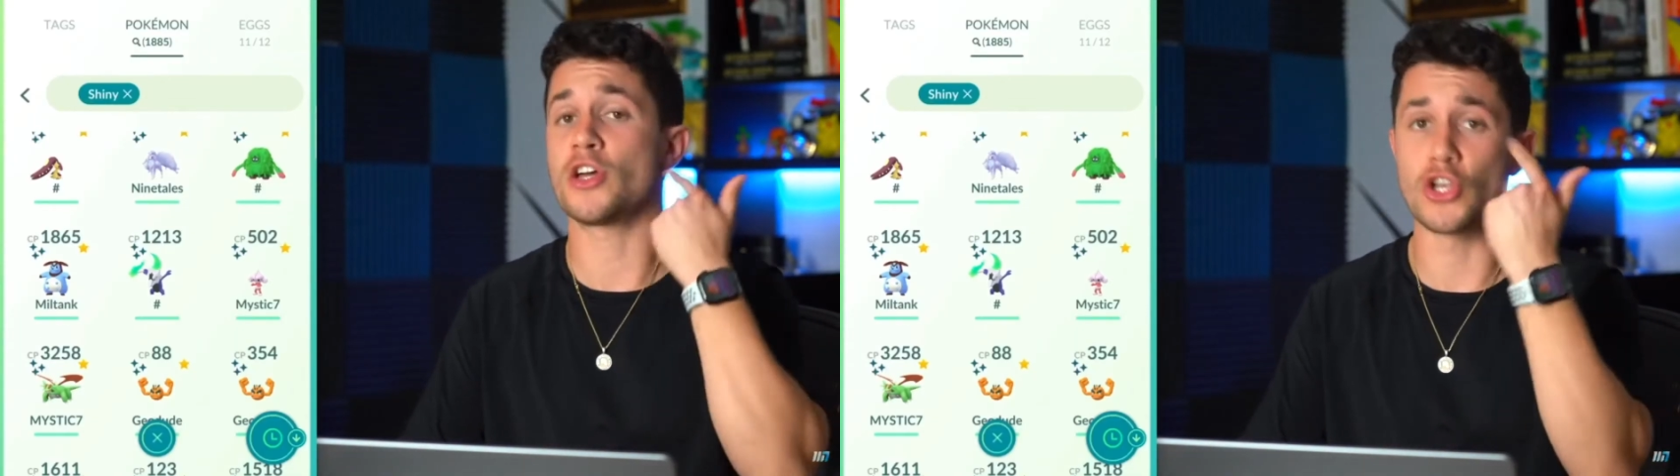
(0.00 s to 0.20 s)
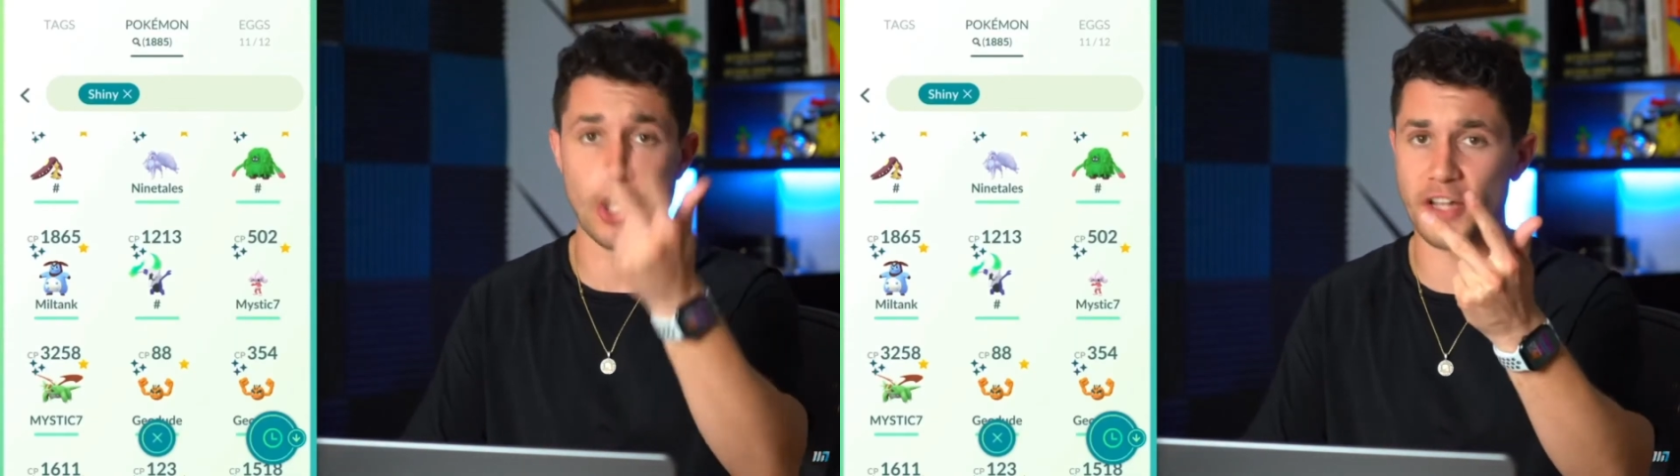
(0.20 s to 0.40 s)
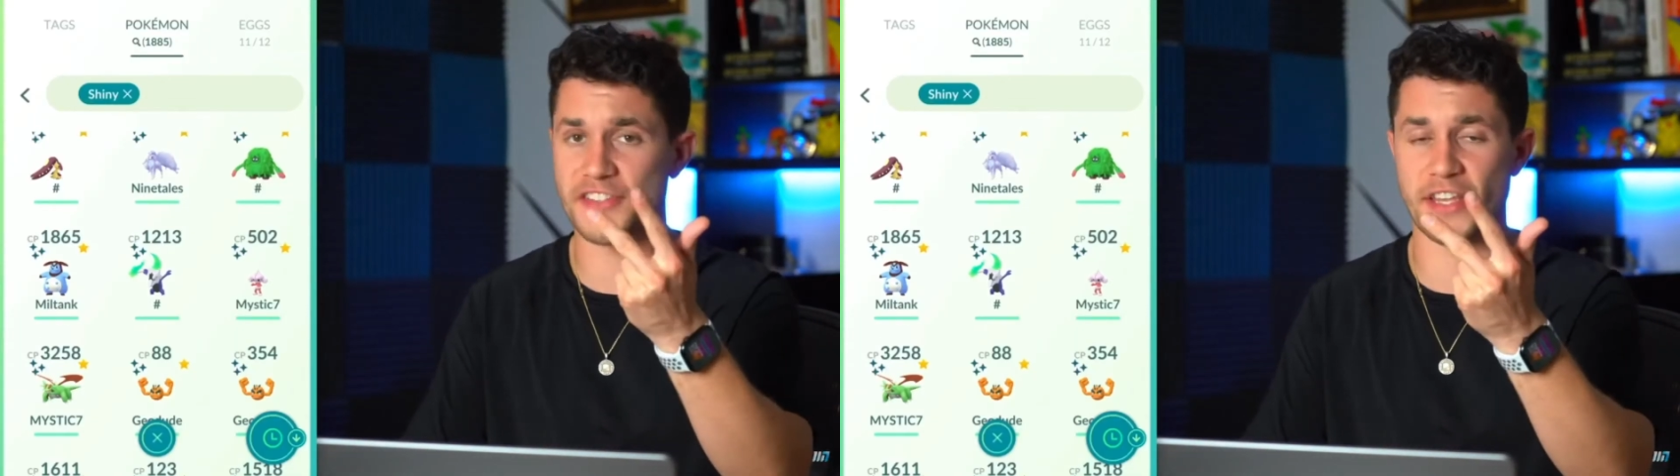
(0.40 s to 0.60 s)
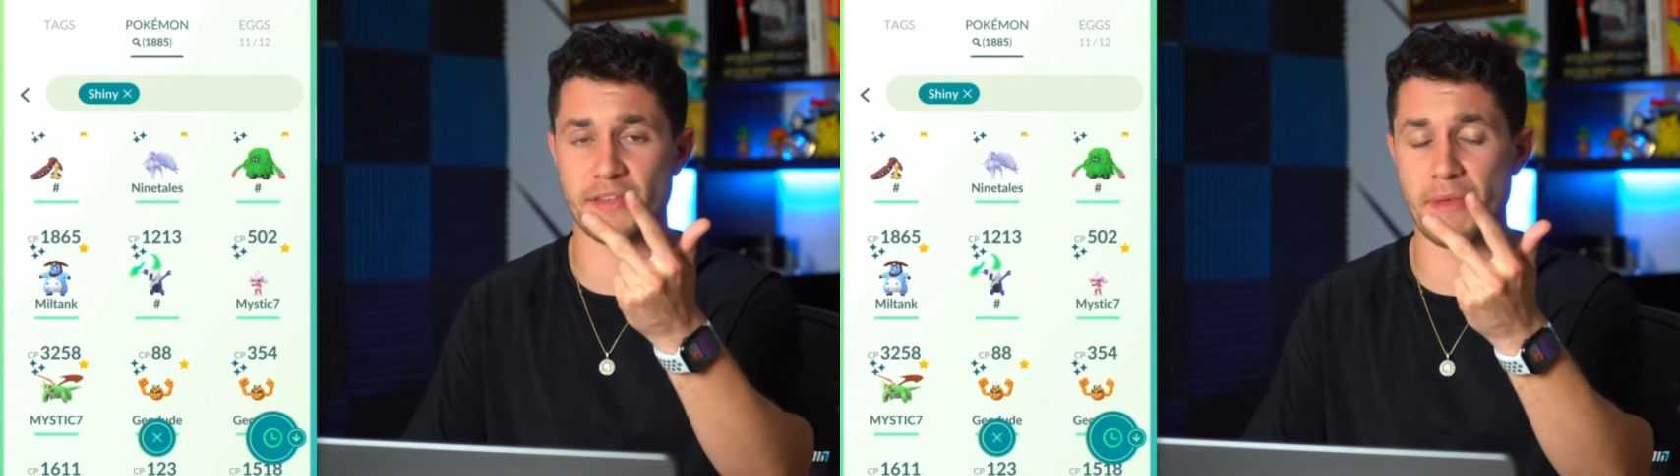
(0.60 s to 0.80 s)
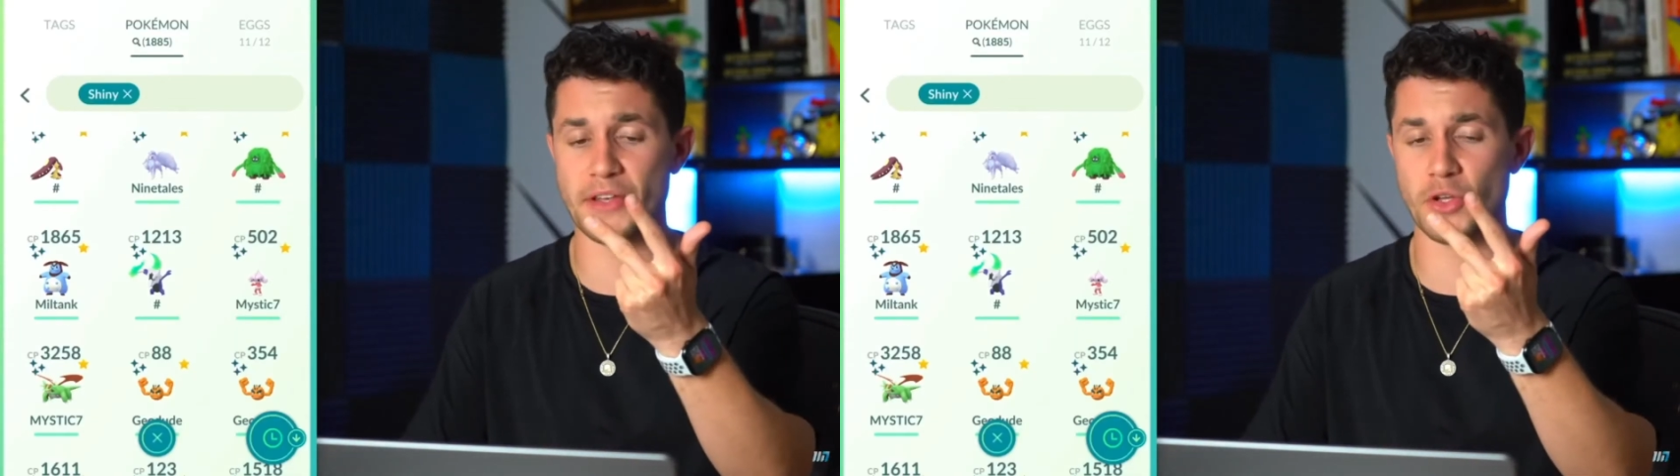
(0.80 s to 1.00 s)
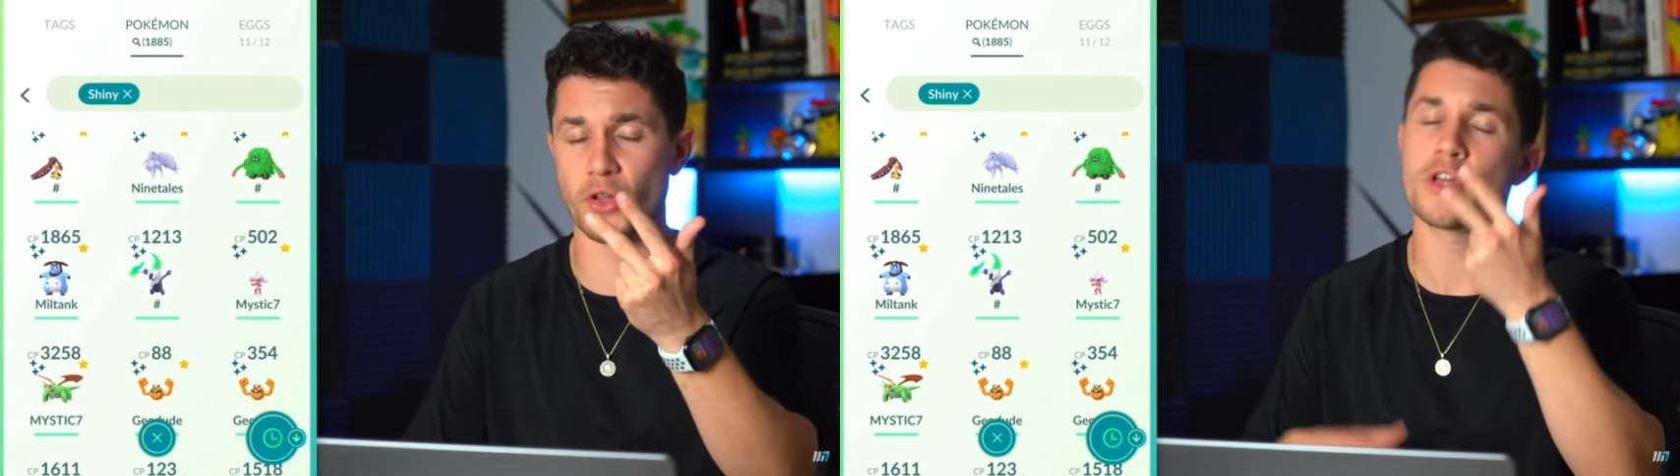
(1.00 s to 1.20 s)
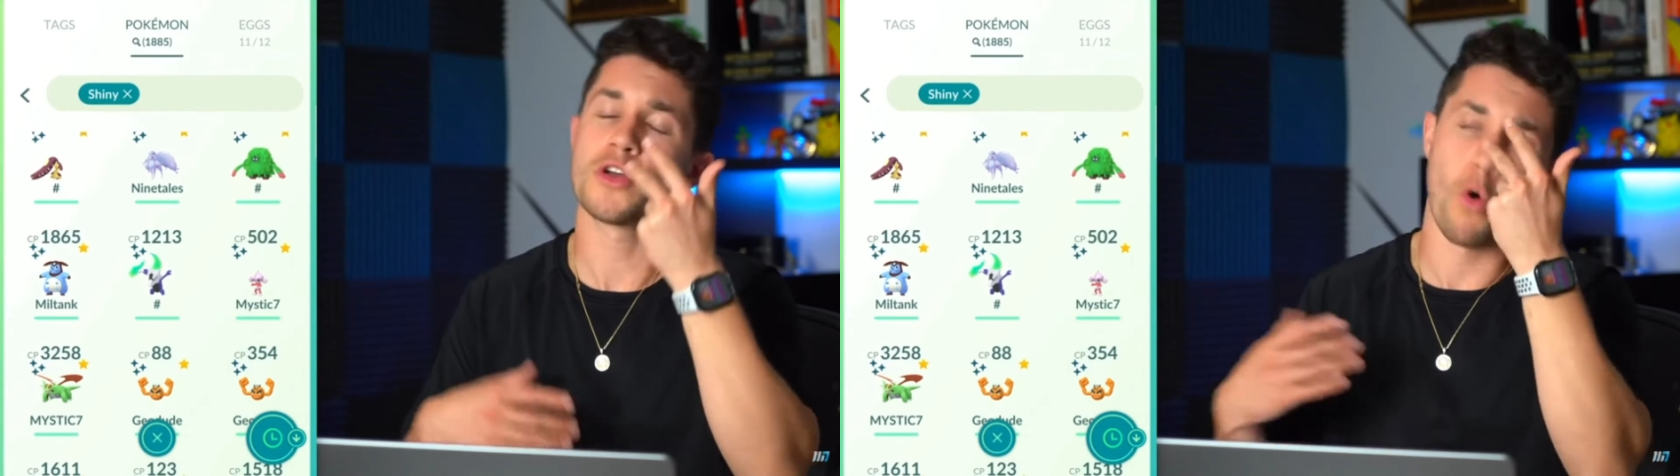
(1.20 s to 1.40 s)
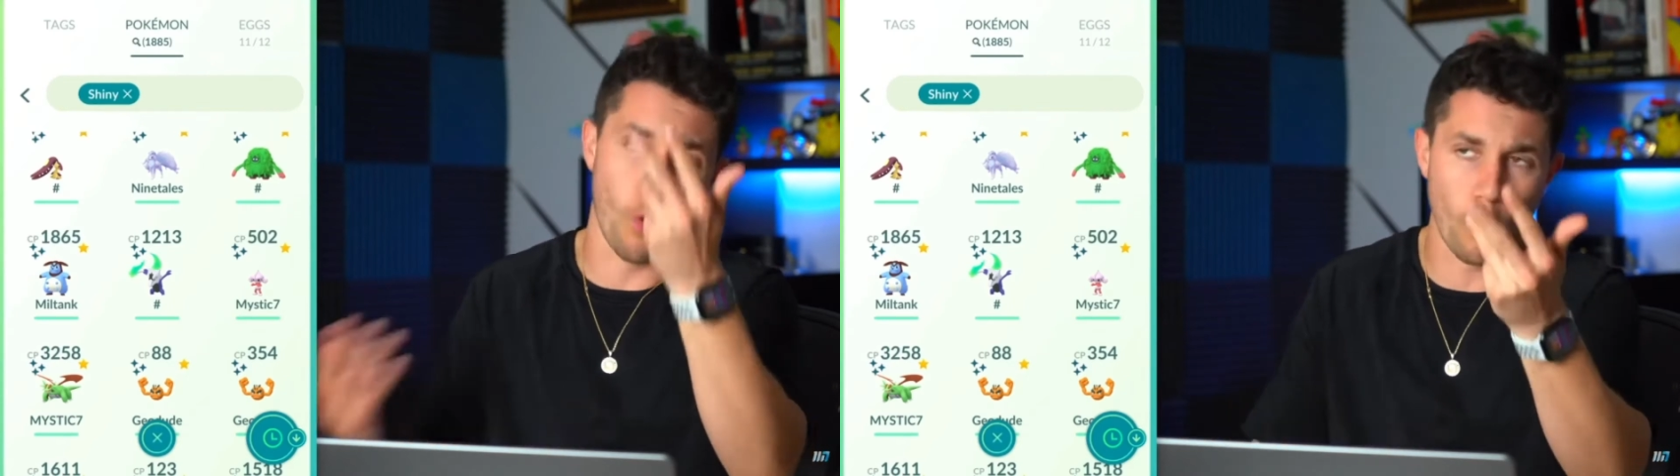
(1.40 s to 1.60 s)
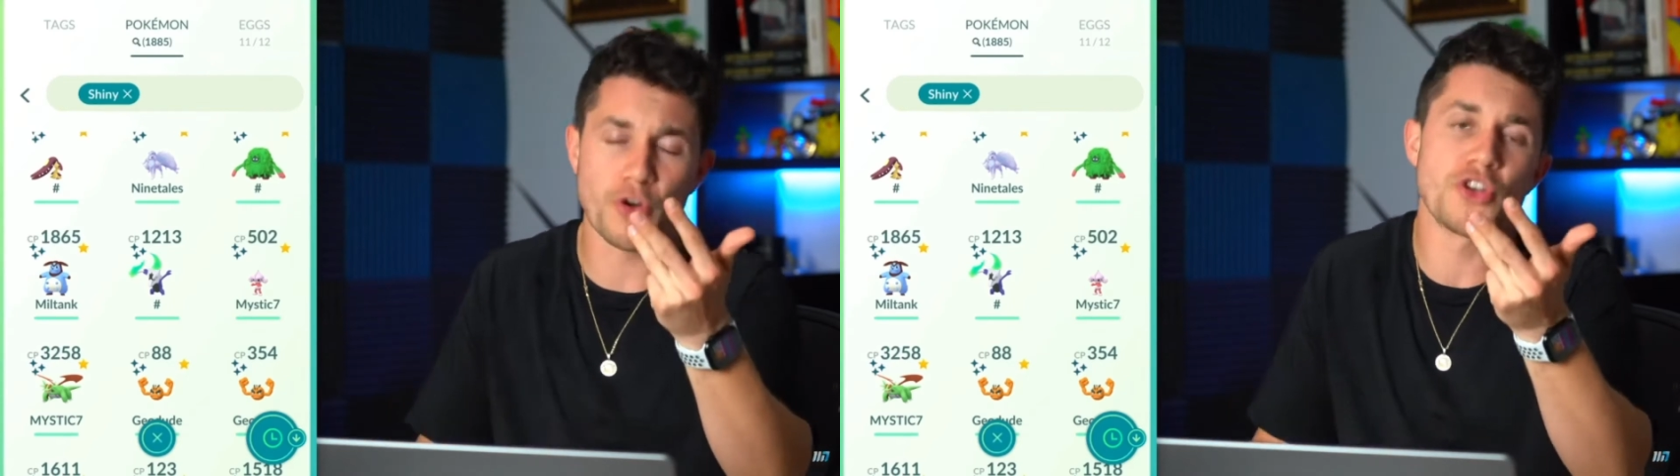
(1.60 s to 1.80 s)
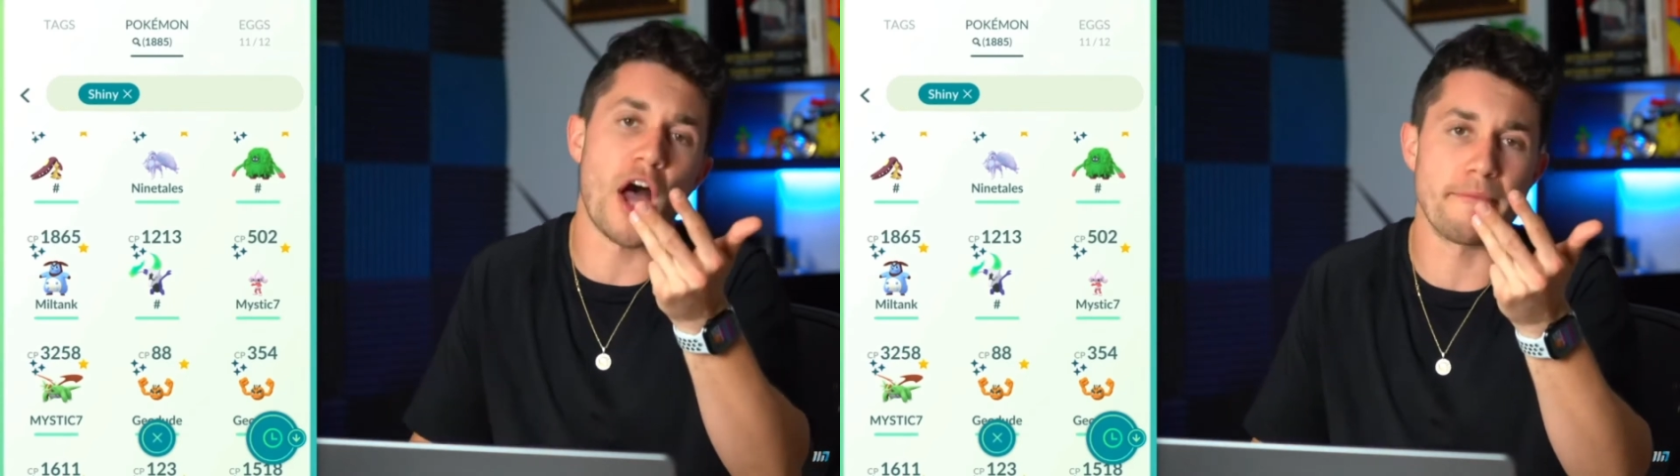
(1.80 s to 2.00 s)
not sentimental, or
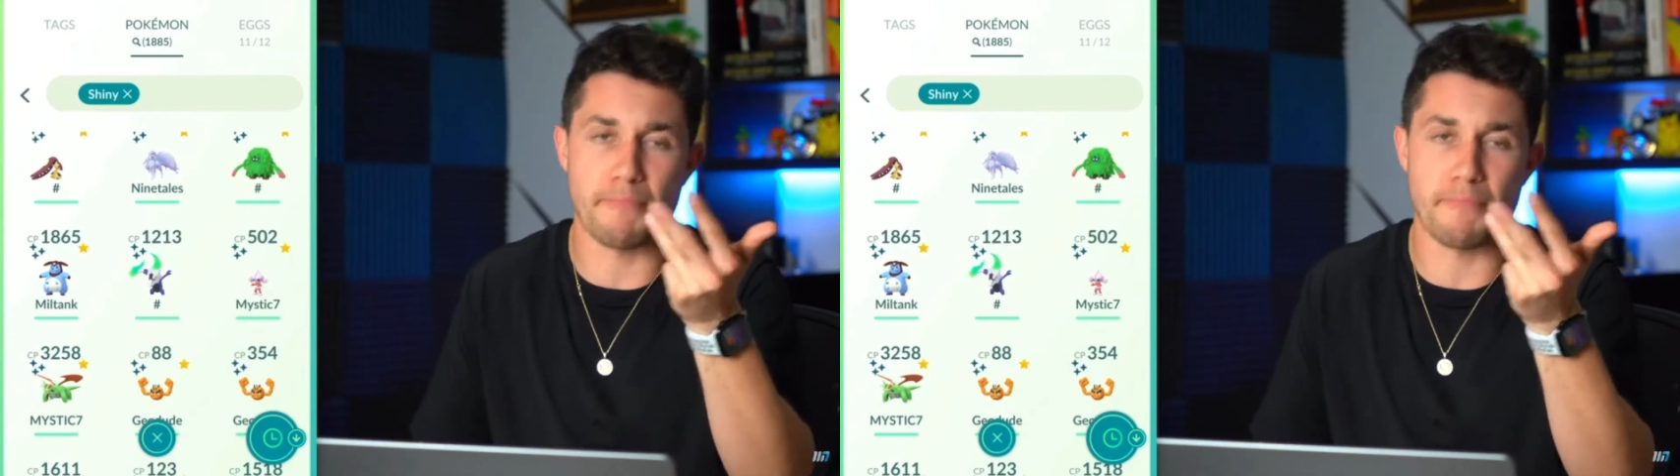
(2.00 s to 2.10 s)
not